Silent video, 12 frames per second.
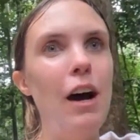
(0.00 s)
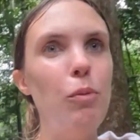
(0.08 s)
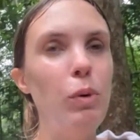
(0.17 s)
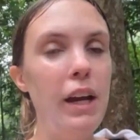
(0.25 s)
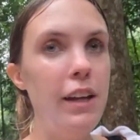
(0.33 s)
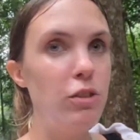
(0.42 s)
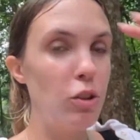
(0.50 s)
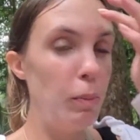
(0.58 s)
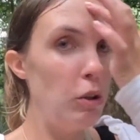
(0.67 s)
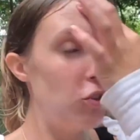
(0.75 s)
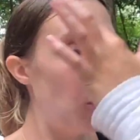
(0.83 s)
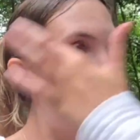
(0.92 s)
It's
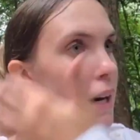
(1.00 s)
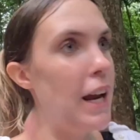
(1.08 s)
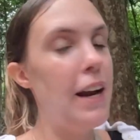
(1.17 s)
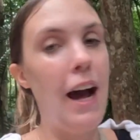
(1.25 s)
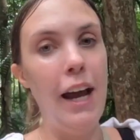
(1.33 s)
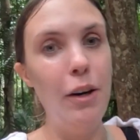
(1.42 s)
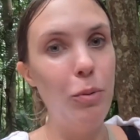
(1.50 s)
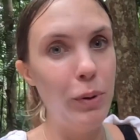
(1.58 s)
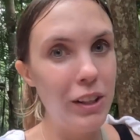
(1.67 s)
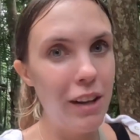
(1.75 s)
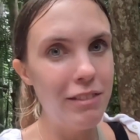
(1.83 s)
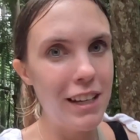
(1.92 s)
supposed to open at 9. We
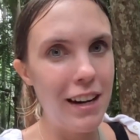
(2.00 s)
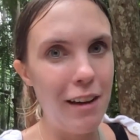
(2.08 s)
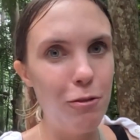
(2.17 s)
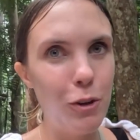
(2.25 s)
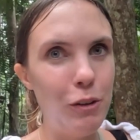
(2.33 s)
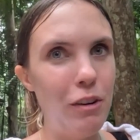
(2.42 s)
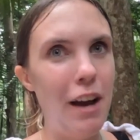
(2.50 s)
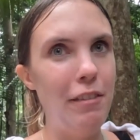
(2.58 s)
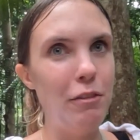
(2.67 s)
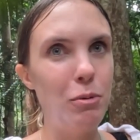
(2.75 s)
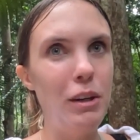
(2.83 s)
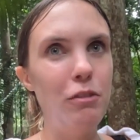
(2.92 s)
left at 9:45
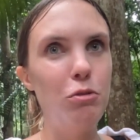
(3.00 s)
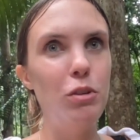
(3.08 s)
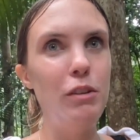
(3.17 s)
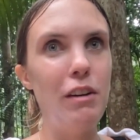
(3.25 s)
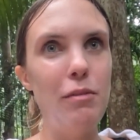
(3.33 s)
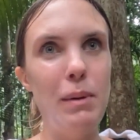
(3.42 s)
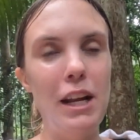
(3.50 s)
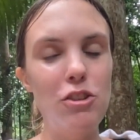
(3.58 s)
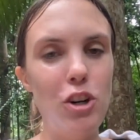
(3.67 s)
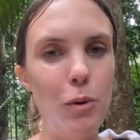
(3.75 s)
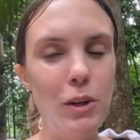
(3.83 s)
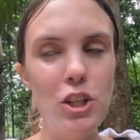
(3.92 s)
after waiting for 45 minutes.
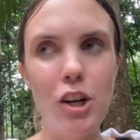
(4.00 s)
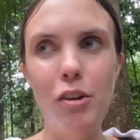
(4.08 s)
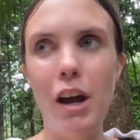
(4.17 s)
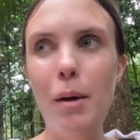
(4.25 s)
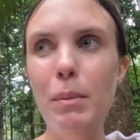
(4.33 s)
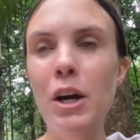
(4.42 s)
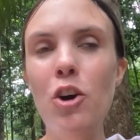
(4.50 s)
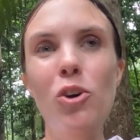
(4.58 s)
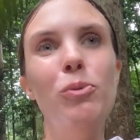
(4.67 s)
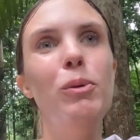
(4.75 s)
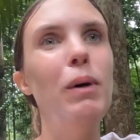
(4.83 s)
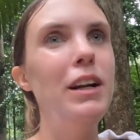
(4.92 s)
No one showed up.
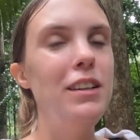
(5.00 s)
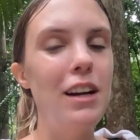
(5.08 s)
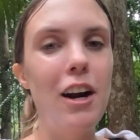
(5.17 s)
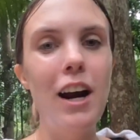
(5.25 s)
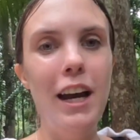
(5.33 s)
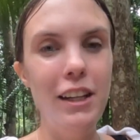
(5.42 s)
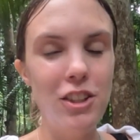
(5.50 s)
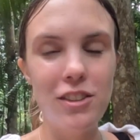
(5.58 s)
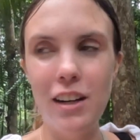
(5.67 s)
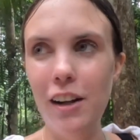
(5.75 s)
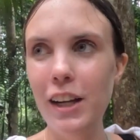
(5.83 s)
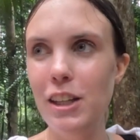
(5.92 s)
We went and did our hike just
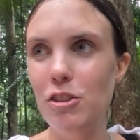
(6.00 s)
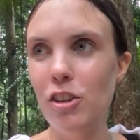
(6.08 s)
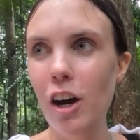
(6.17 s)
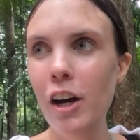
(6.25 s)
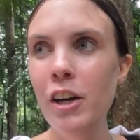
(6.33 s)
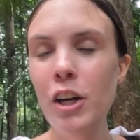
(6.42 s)
now like you saw.